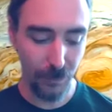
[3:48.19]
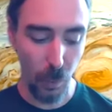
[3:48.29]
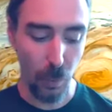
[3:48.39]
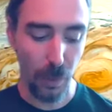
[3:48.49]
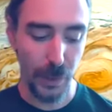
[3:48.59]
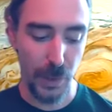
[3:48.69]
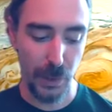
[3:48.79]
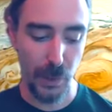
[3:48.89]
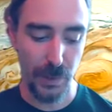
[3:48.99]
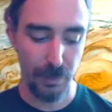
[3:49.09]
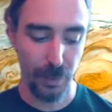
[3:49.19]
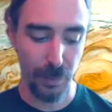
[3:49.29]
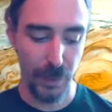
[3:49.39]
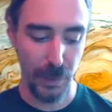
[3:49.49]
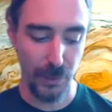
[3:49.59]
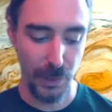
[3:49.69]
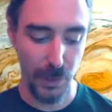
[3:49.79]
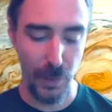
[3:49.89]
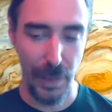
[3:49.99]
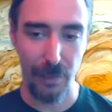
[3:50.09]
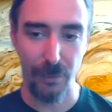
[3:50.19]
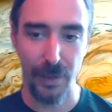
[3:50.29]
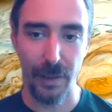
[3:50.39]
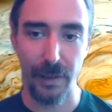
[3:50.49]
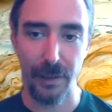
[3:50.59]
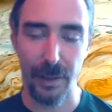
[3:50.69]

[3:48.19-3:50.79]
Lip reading: Or you can do it simply because you have an